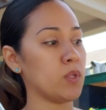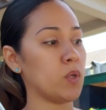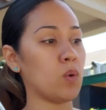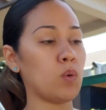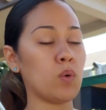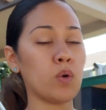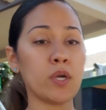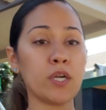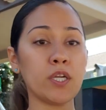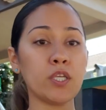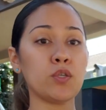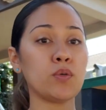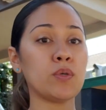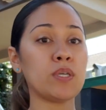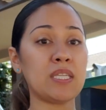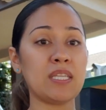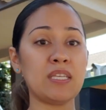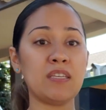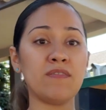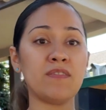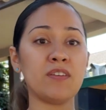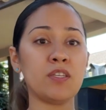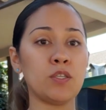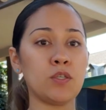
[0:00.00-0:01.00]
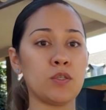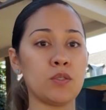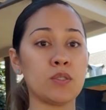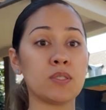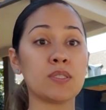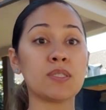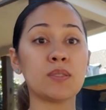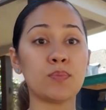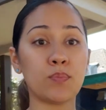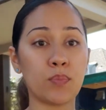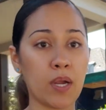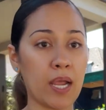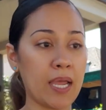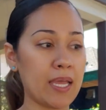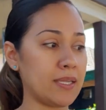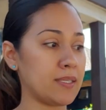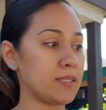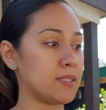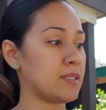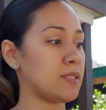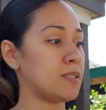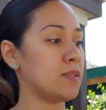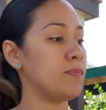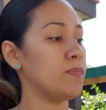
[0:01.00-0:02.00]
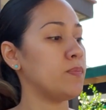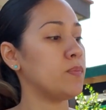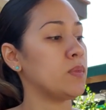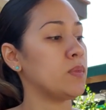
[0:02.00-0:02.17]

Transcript: or you can even use Sprite.